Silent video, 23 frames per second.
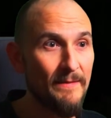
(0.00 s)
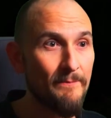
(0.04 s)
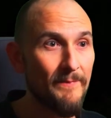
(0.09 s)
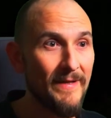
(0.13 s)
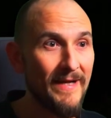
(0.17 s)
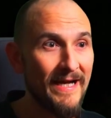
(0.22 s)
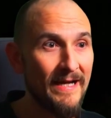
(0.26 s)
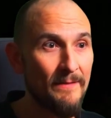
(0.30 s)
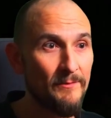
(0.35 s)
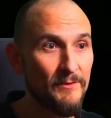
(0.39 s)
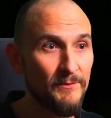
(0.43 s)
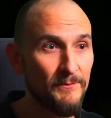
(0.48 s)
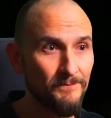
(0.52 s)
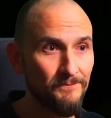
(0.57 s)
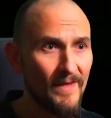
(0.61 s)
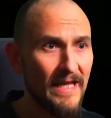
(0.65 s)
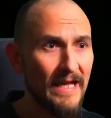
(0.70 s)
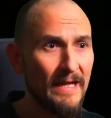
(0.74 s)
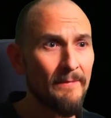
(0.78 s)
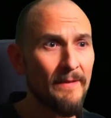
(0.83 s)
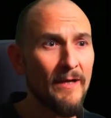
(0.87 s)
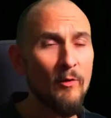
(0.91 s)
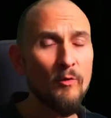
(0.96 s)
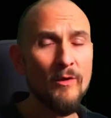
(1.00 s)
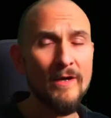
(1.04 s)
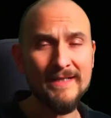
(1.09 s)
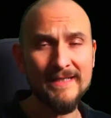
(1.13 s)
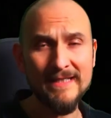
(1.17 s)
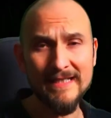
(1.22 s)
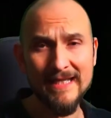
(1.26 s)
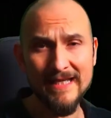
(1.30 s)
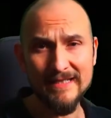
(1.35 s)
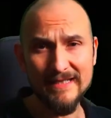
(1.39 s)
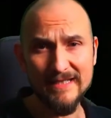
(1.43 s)
is caught again and
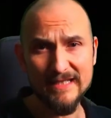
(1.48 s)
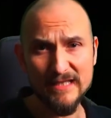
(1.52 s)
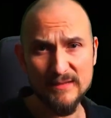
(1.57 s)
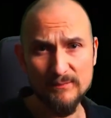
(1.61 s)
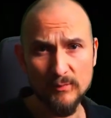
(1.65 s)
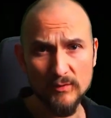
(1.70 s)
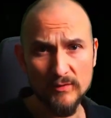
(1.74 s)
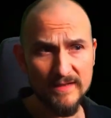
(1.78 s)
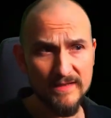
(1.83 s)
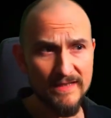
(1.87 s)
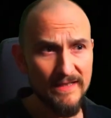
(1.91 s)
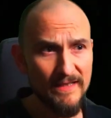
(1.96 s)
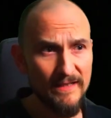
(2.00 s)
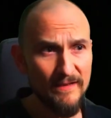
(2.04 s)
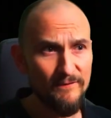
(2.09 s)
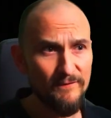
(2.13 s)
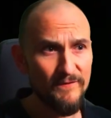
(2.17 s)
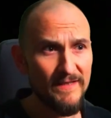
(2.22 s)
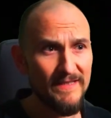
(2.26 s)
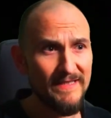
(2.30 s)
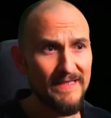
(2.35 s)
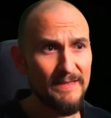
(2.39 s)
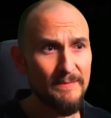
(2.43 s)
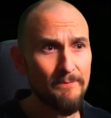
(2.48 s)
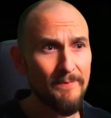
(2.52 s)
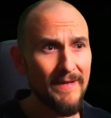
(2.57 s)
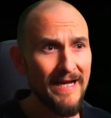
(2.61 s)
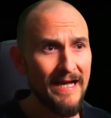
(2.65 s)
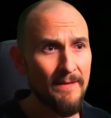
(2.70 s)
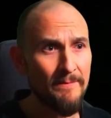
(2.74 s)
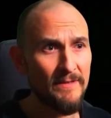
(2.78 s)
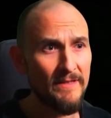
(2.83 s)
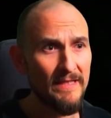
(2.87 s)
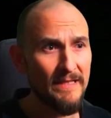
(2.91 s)
again. So just
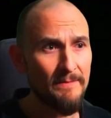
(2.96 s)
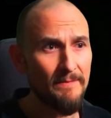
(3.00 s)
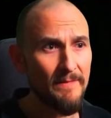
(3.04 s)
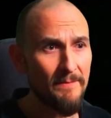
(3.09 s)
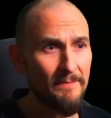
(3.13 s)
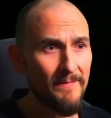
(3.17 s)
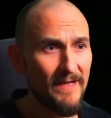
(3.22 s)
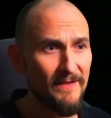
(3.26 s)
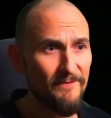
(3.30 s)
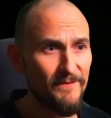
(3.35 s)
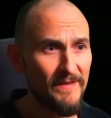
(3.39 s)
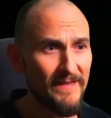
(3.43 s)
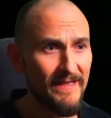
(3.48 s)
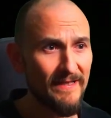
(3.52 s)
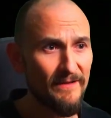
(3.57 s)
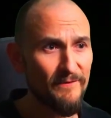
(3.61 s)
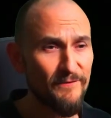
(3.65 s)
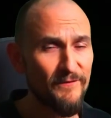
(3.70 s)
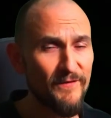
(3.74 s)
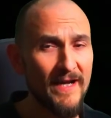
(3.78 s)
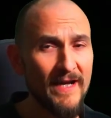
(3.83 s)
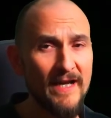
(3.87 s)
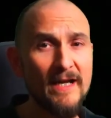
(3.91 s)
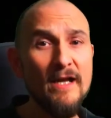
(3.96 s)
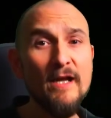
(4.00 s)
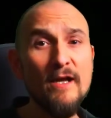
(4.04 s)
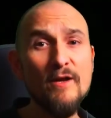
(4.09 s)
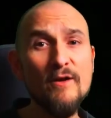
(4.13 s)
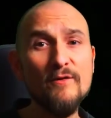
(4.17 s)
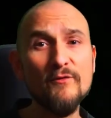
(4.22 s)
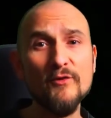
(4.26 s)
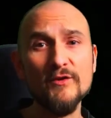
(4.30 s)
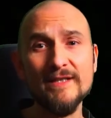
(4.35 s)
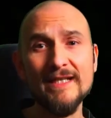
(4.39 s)
check in the
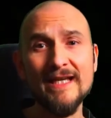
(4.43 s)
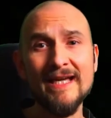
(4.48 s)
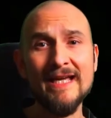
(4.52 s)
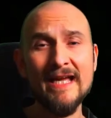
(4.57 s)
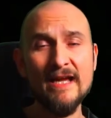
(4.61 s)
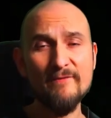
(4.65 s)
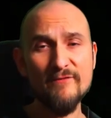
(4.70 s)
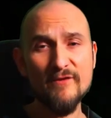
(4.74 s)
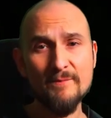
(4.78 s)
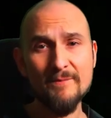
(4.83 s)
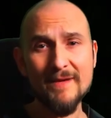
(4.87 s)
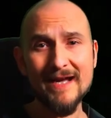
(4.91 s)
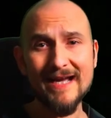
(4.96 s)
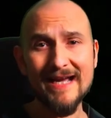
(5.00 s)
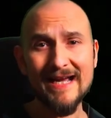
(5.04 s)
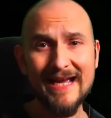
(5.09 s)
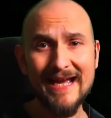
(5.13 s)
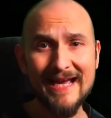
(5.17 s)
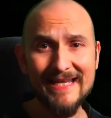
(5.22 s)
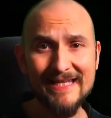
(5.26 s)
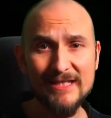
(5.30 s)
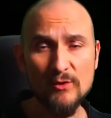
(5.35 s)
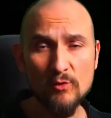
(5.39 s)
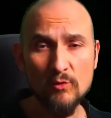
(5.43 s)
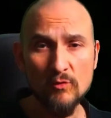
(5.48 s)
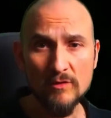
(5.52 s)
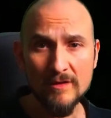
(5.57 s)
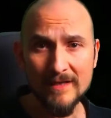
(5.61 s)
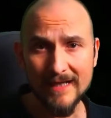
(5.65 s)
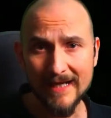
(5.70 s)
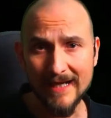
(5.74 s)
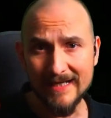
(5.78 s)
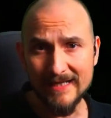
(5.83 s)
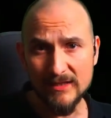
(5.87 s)
playlist, where can you catch
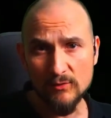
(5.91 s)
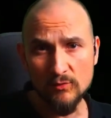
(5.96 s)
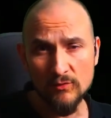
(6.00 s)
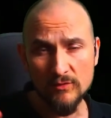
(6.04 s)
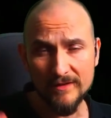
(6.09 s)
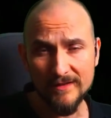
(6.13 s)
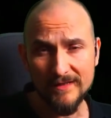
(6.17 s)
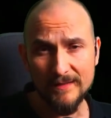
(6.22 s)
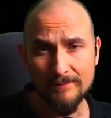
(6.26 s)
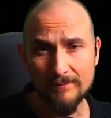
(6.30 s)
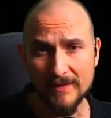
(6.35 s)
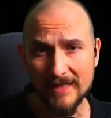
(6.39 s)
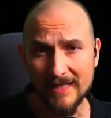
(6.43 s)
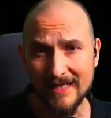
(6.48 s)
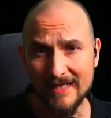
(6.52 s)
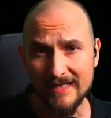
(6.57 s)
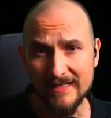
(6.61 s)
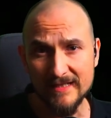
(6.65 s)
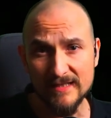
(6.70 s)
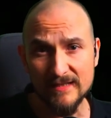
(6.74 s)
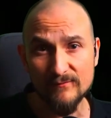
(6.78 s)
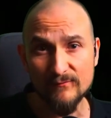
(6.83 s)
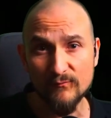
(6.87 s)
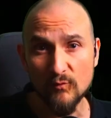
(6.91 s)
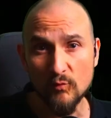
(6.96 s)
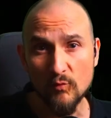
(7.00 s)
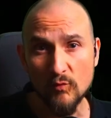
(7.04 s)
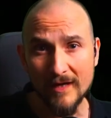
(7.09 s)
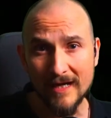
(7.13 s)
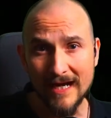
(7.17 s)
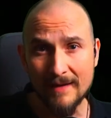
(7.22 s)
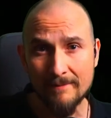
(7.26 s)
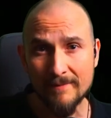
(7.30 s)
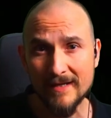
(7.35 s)
barbel here at Amber Lake, and
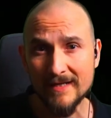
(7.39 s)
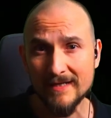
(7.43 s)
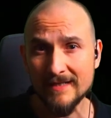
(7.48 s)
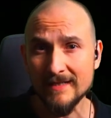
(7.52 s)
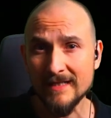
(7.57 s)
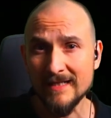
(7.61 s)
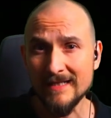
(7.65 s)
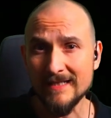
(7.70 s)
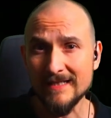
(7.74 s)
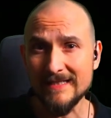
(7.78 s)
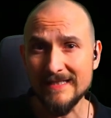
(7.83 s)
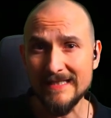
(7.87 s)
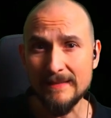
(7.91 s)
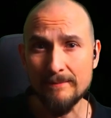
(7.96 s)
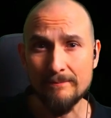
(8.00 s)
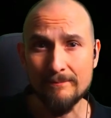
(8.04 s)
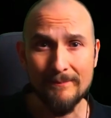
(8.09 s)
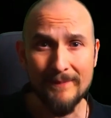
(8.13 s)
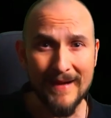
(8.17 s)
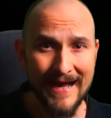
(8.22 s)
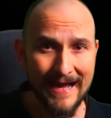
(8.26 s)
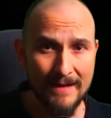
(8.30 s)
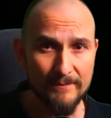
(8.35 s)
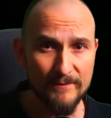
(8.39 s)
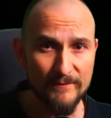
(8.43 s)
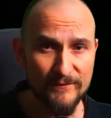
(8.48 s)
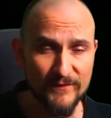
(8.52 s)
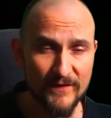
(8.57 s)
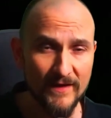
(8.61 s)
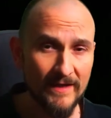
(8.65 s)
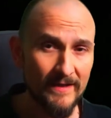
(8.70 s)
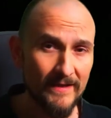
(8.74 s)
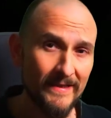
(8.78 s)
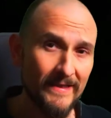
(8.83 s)
above all, with which
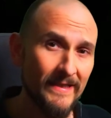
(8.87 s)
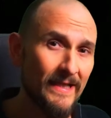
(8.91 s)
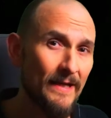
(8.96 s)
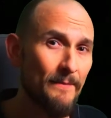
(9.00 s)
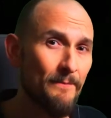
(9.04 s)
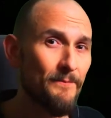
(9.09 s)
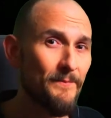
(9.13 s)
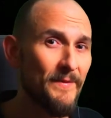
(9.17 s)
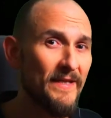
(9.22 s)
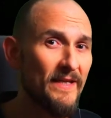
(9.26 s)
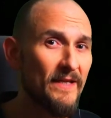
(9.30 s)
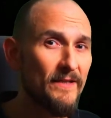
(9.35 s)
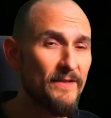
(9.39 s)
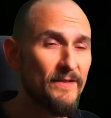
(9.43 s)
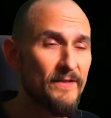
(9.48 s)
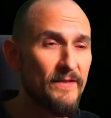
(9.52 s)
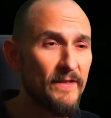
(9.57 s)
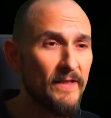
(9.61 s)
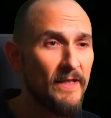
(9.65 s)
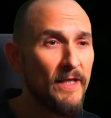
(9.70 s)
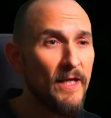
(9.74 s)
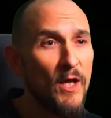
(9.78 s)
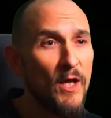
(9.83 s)
baits can you catch them?